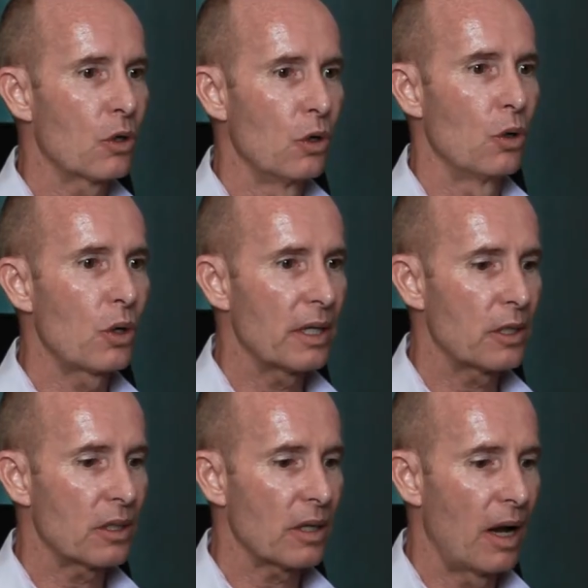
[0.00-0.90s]
look
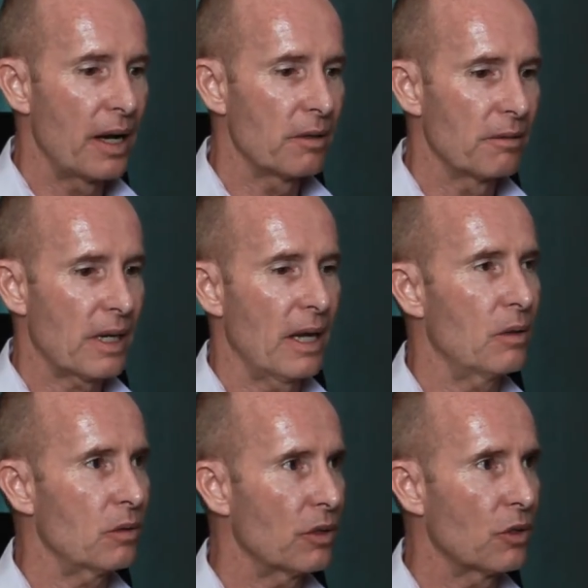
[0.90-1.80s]
at either
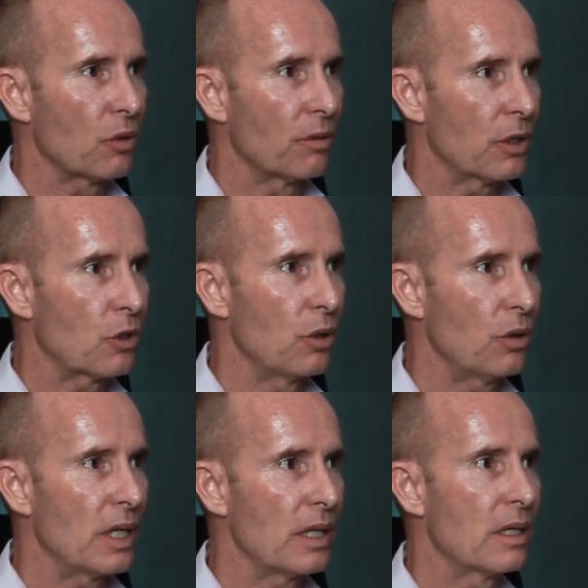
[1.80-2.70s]
accountants or
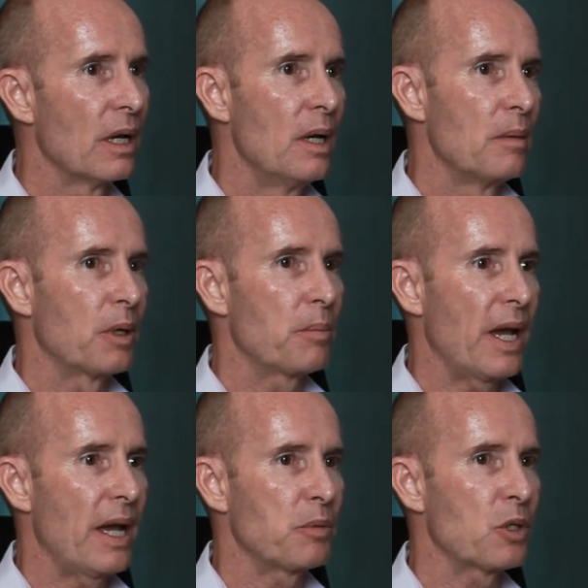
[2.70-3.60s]
attorneys, but
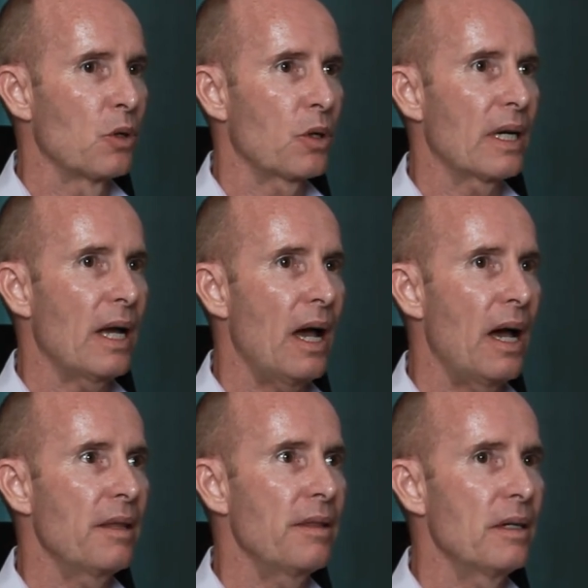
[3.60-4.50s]
perhaps look at
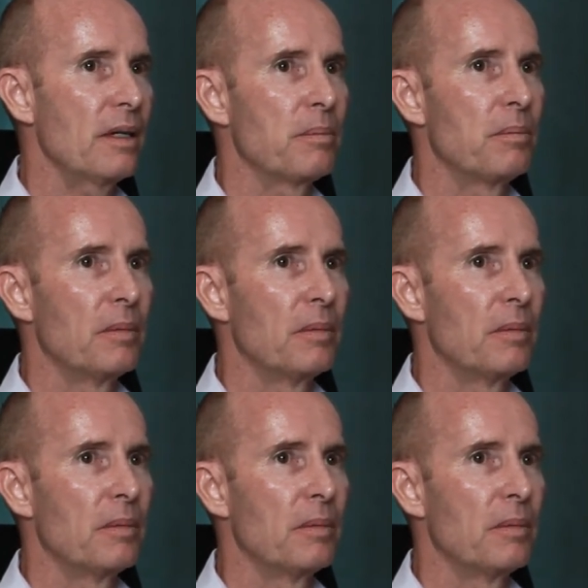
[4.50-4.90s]
other